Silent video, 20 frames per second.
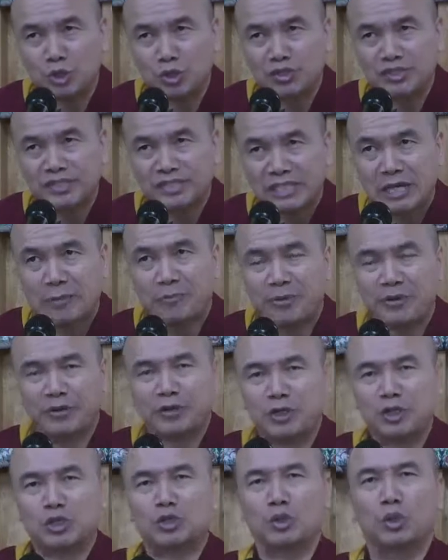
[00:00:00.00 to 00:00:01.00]

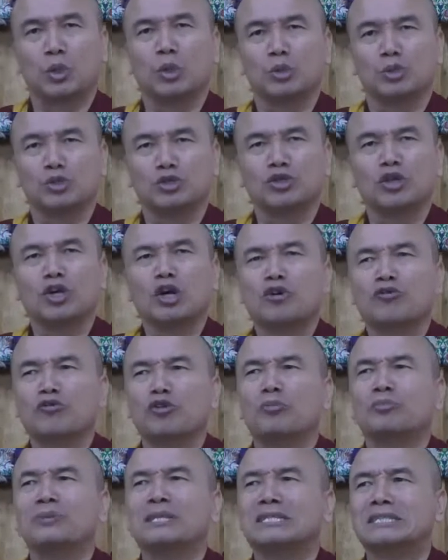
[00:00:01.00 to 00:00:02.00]
separate this gold
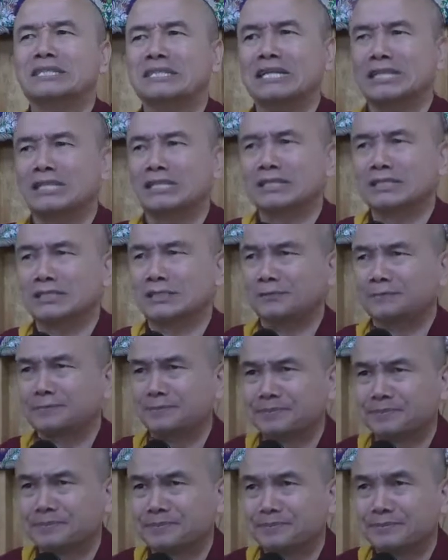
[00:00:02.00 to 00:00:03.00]
from the dirt?
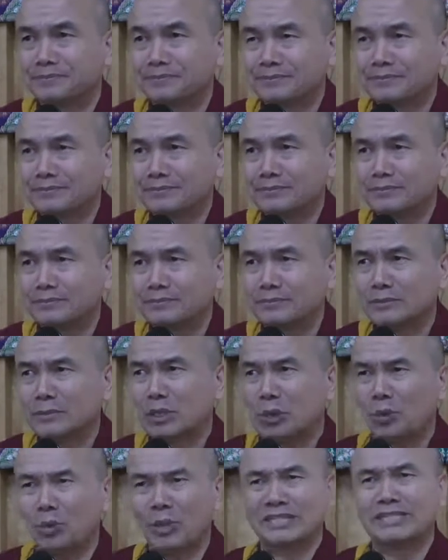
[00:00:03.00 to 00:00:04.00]

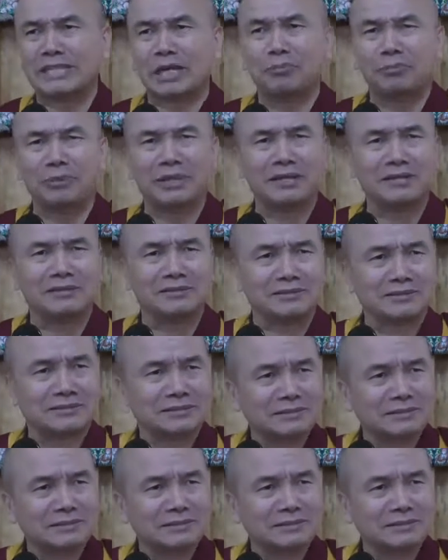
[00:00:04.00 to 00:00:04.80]
What does that mean?